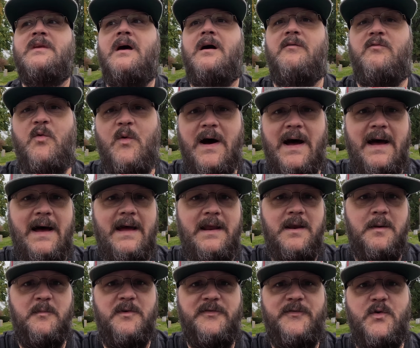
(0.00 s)
of why
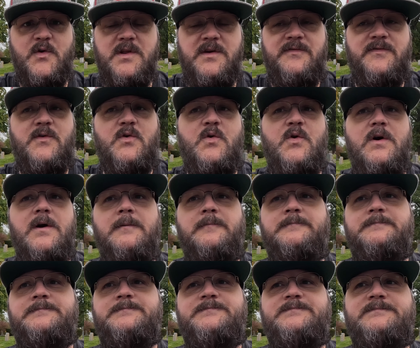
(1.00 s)
number 44
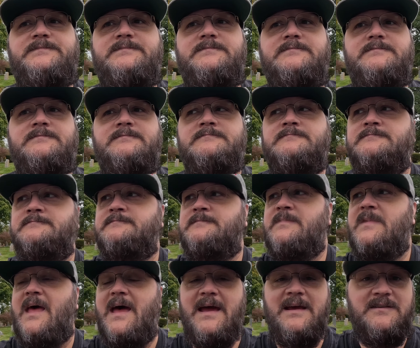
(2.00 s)

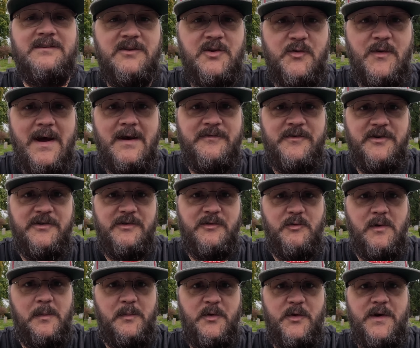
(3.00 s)
hangs in the rafters at
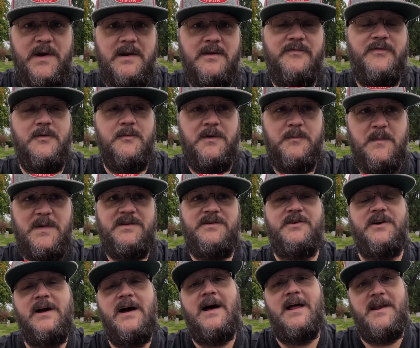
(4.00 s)
Rupp Arena for
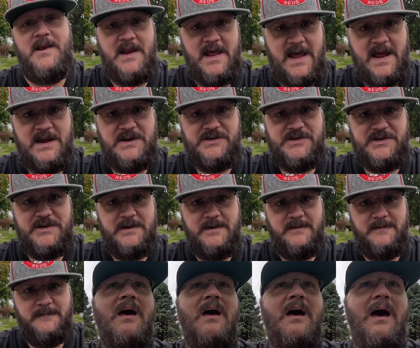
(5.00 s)
Mr. Cotton Nash.
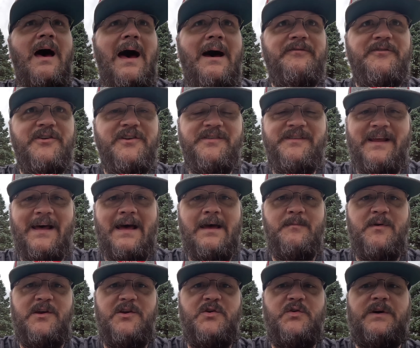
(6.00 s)
After his
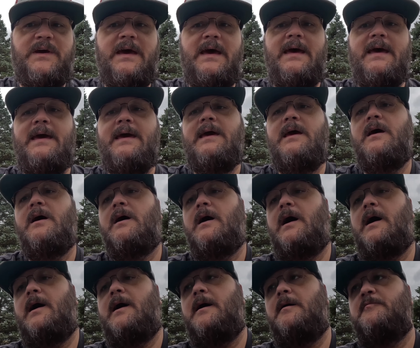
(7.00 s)
time at UK,
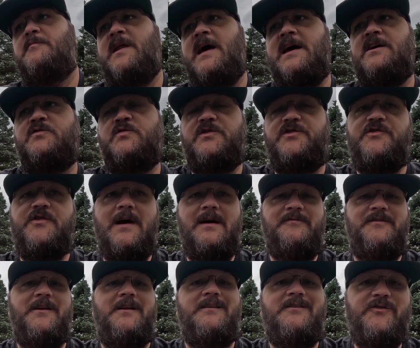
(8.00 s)
um, Nash was
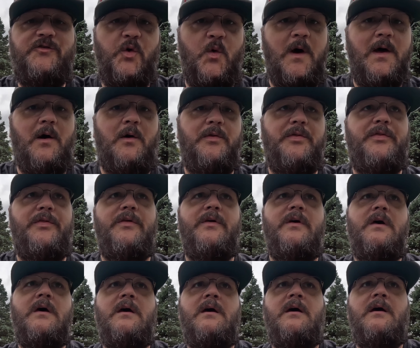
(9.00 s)
drafted 12th
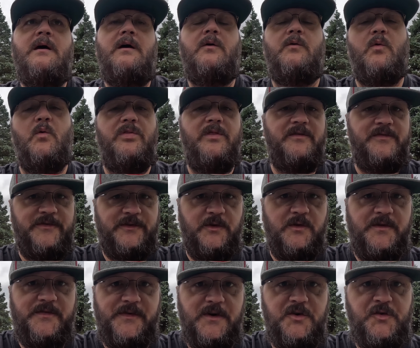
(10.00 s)
so
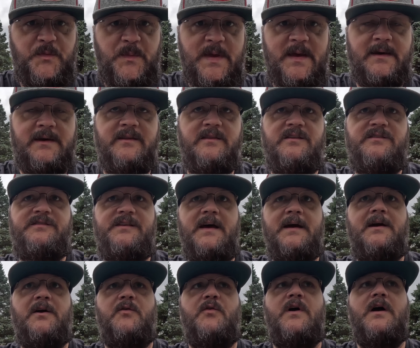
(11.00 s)
the first pick in the
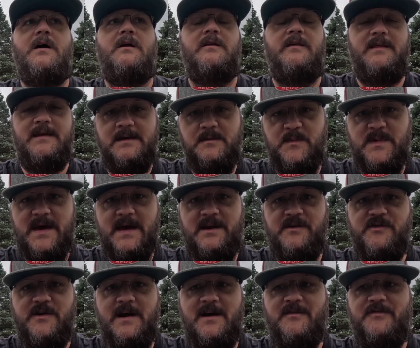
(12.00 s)
second round of the NBA
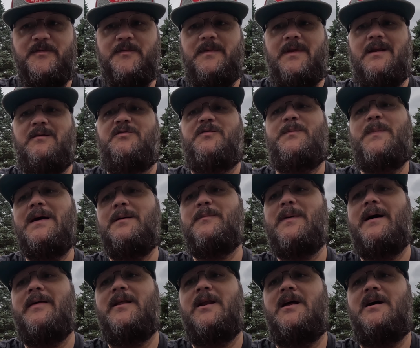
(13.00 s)
draft, and he was picked
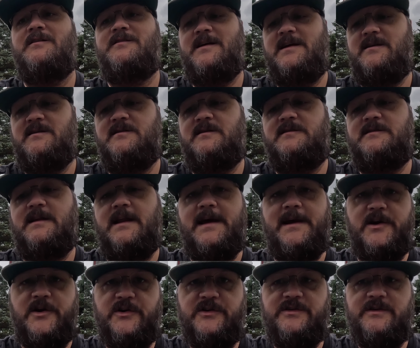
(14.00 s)
by the Los Angeles
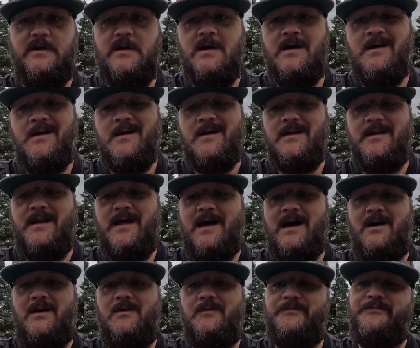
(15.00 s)
Lakers.
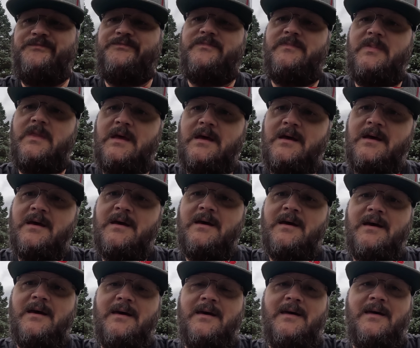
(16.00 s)
Now,
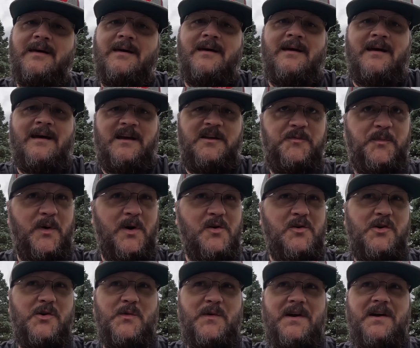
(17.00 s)
his pro
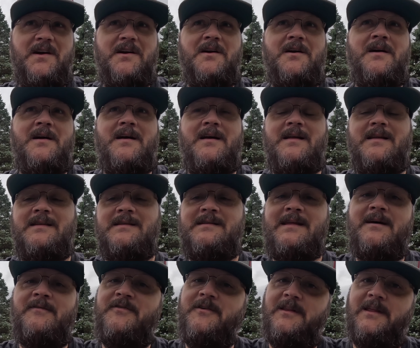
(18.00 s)
career
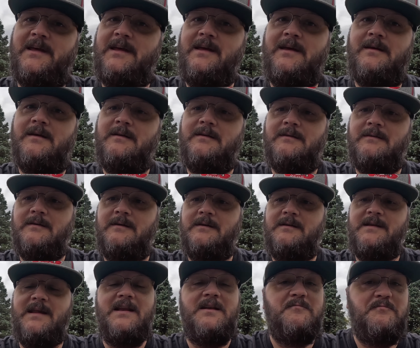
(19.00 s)
definitely
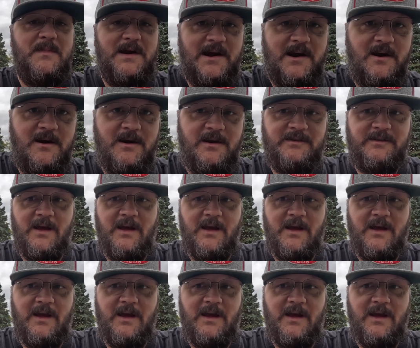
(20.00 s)
didn't mirror his